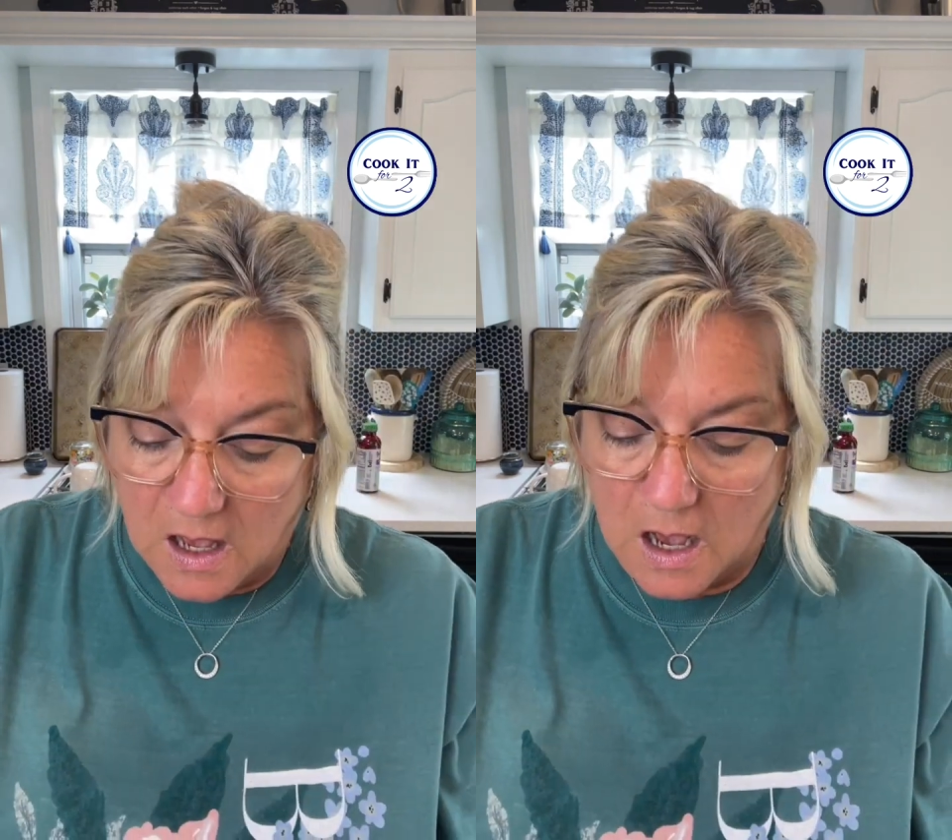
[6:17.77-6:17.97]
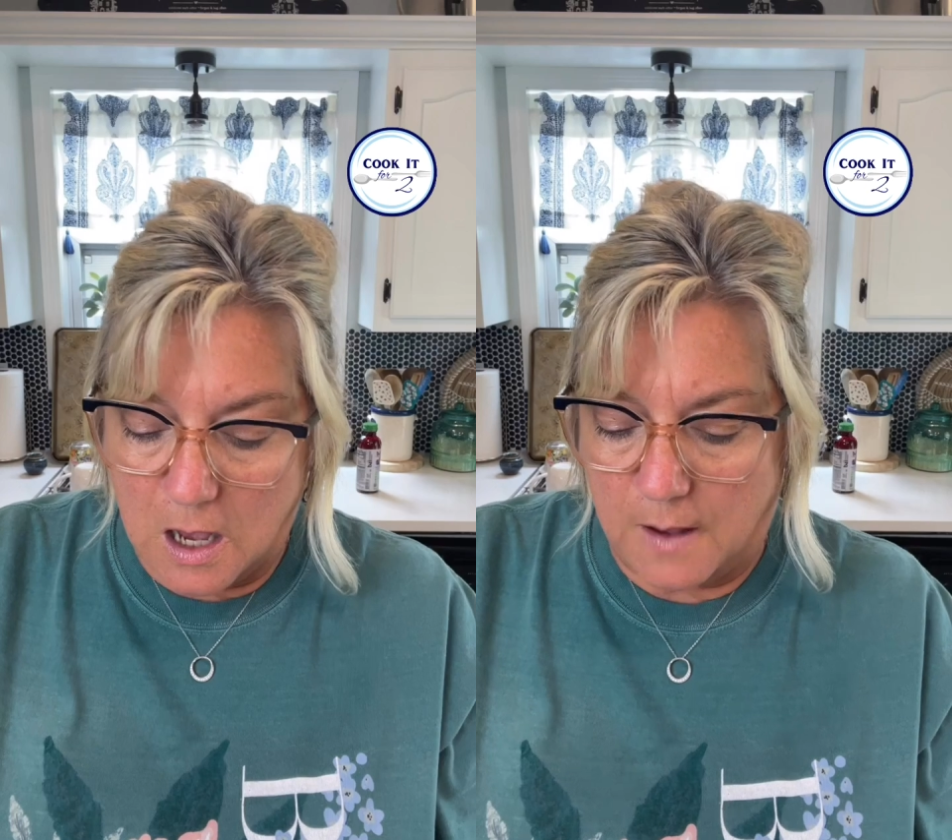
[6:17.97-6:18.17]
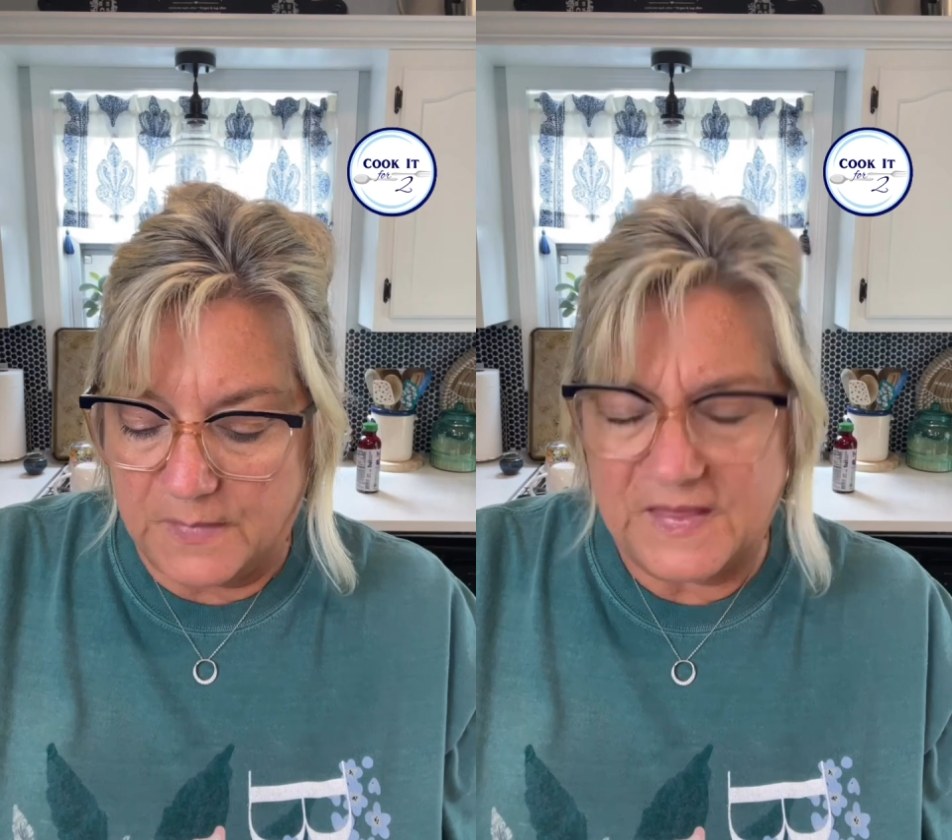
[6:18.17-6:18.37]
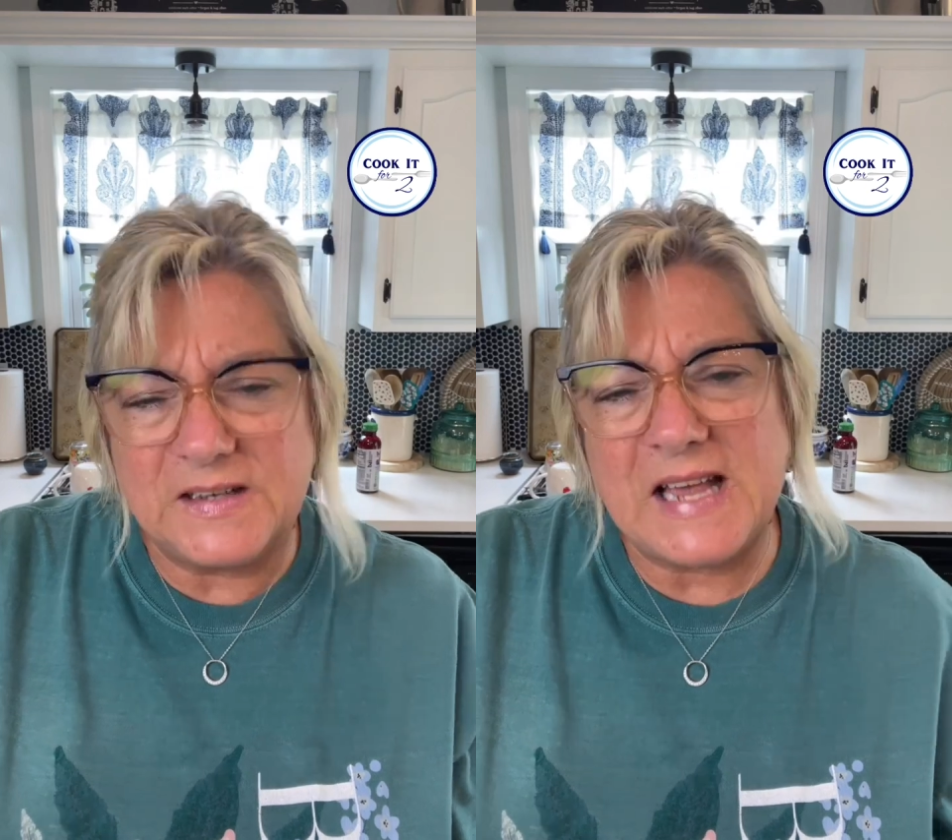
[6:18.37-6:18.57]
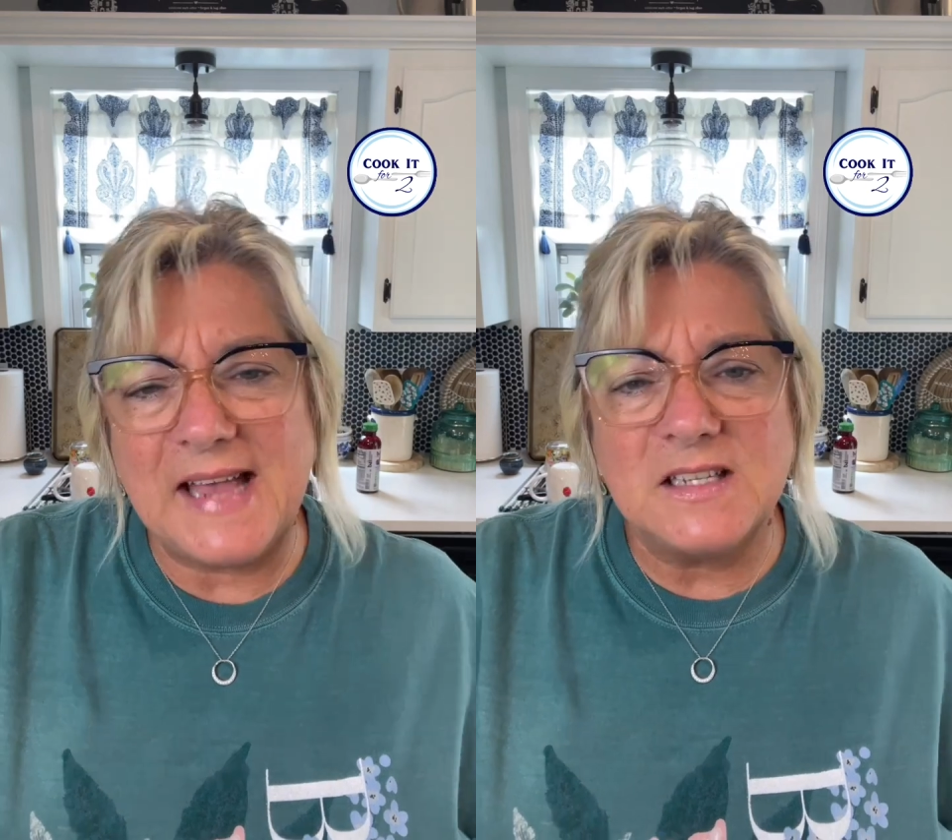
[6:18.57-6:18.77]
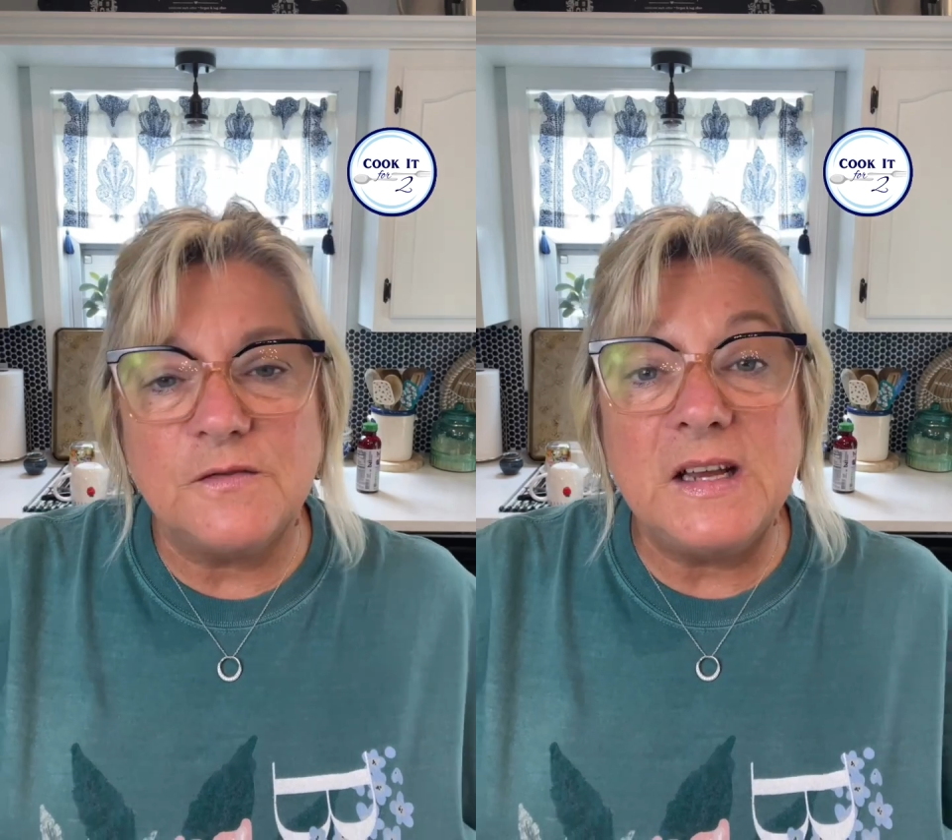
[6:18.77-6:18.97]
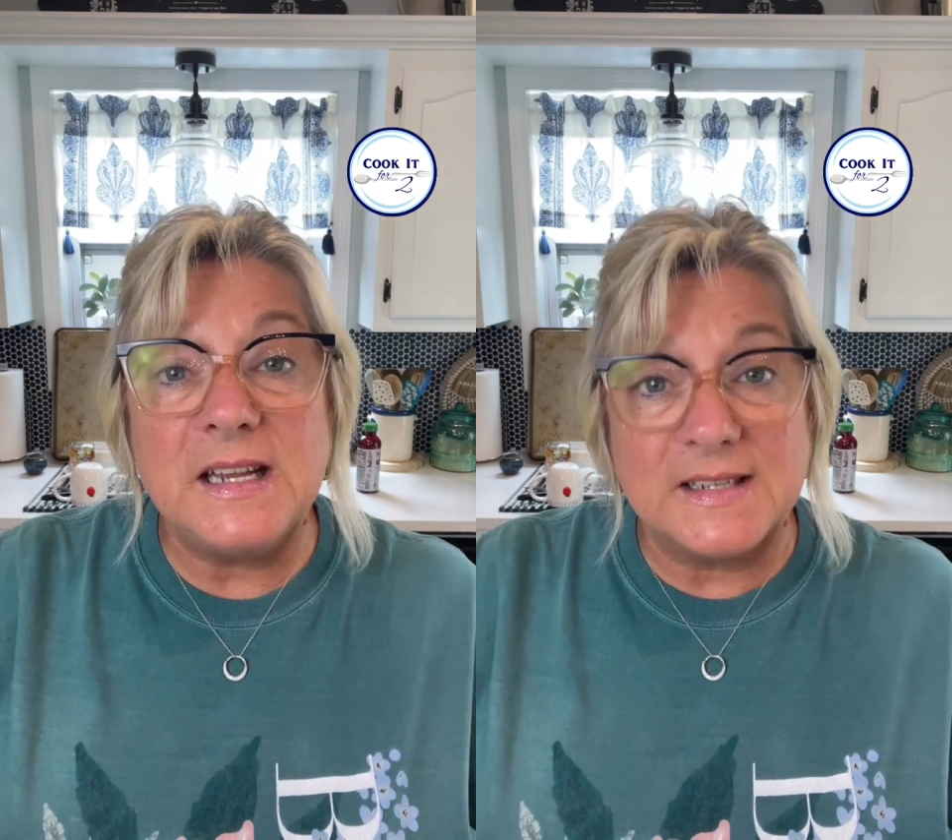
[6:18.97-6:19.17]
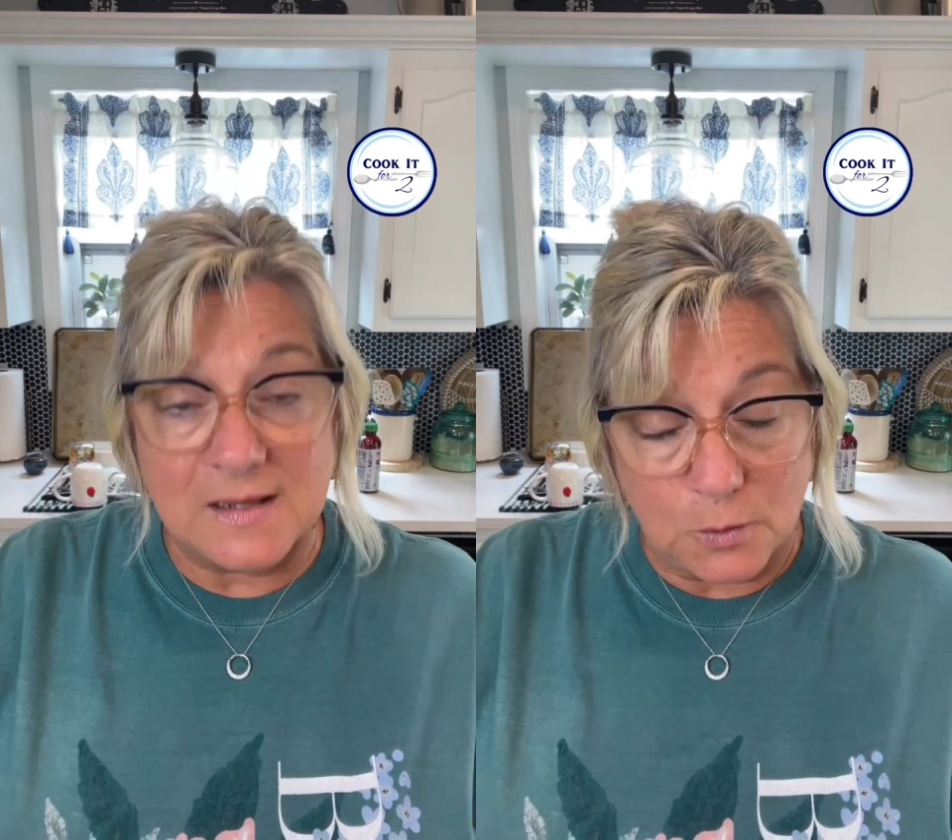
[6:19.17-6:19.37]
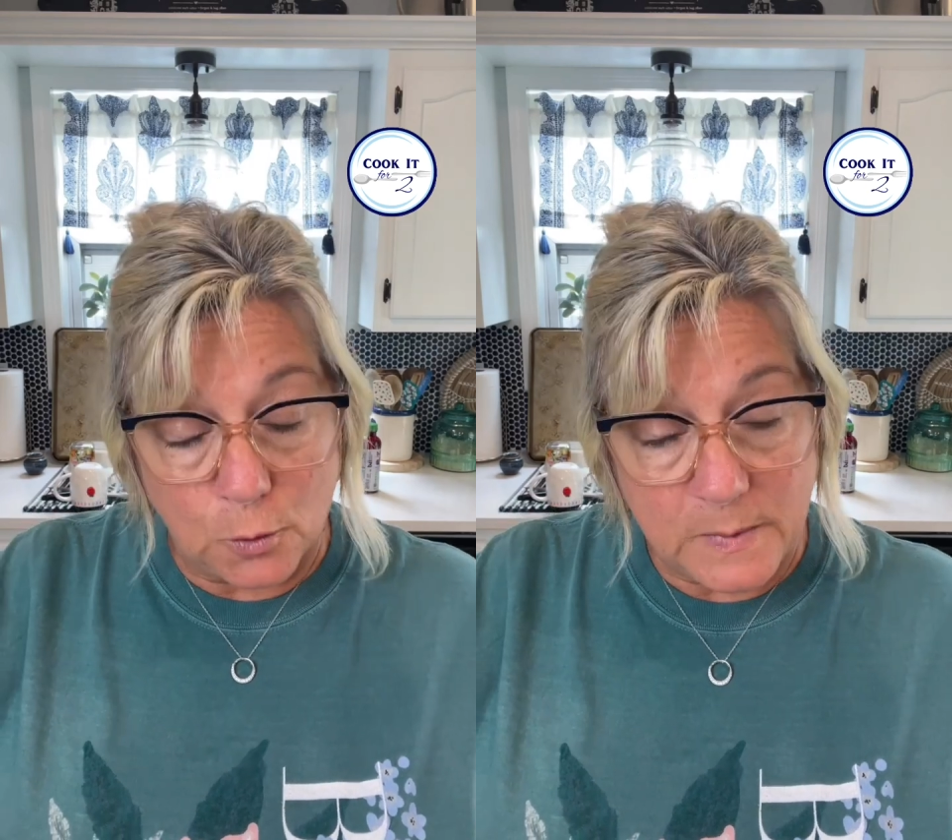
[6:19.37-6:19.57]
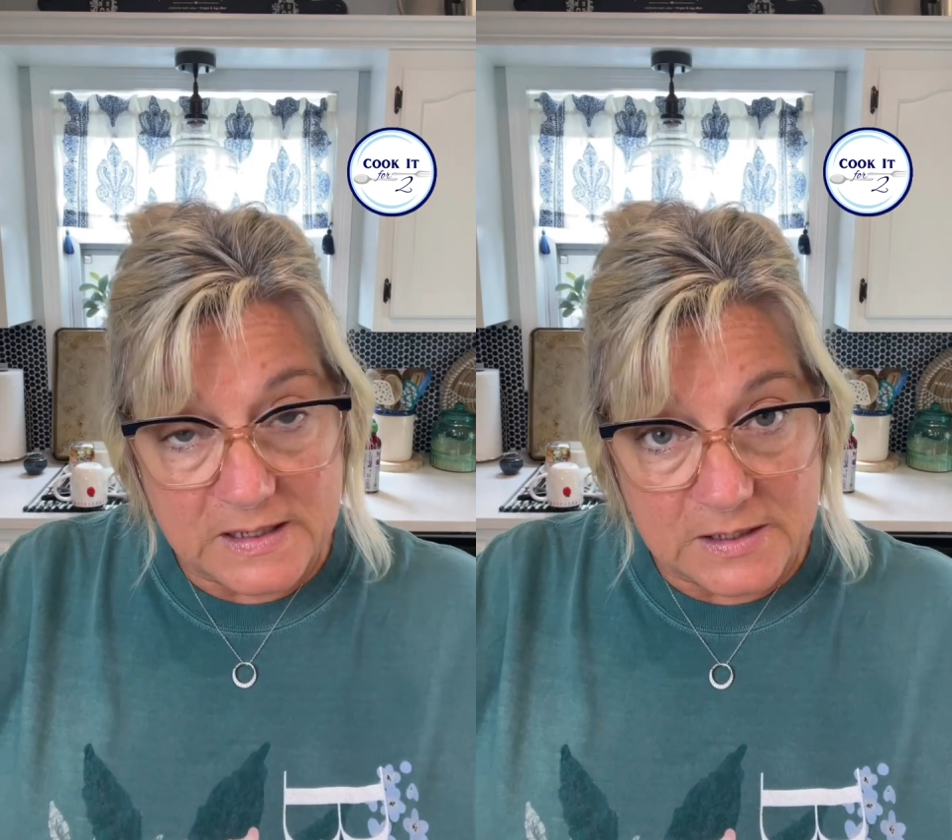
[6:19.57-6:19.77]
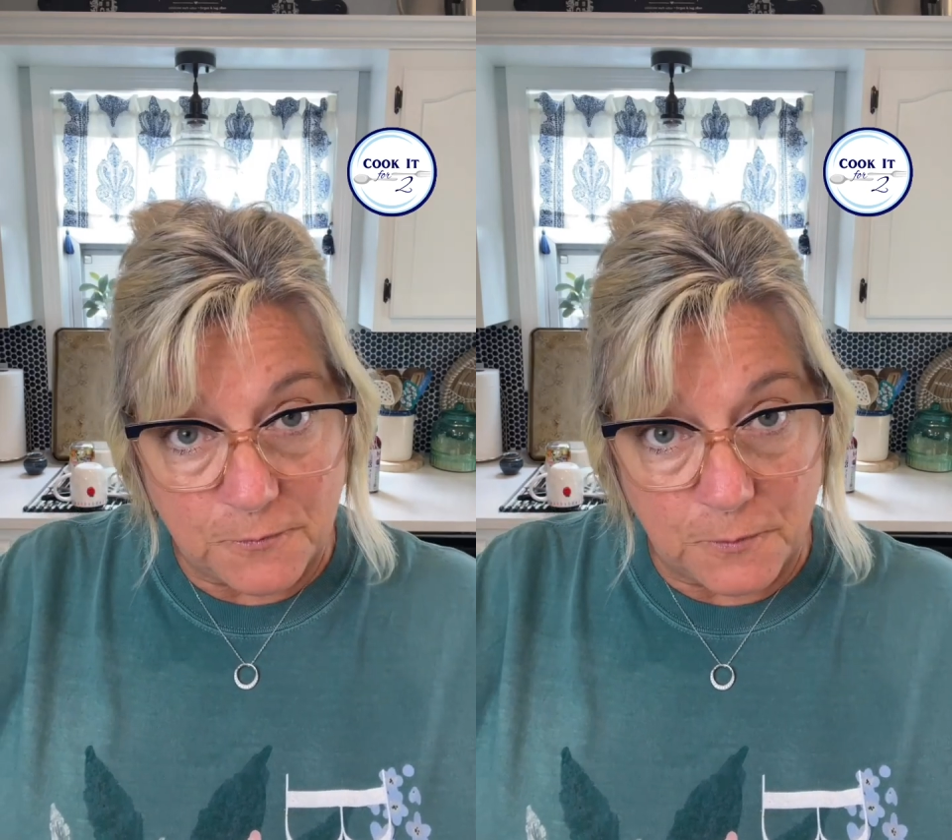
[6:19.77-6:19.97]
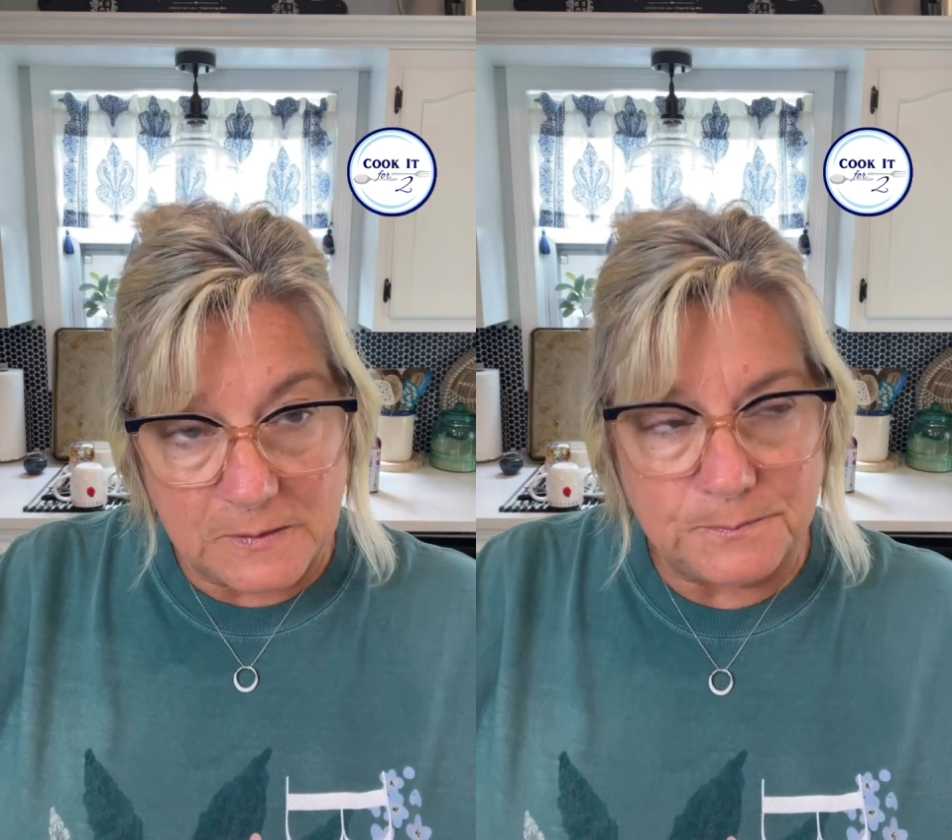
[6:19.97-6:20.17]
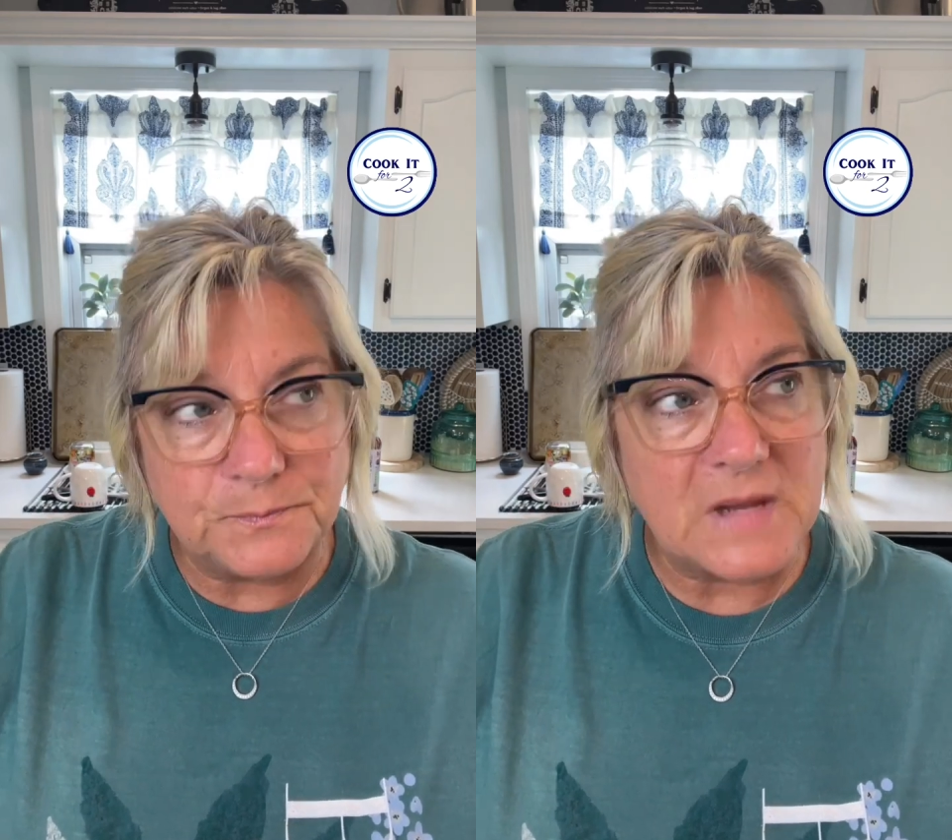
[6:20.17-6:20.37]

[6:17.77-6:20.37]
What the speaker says: The taste of it is a little bit different.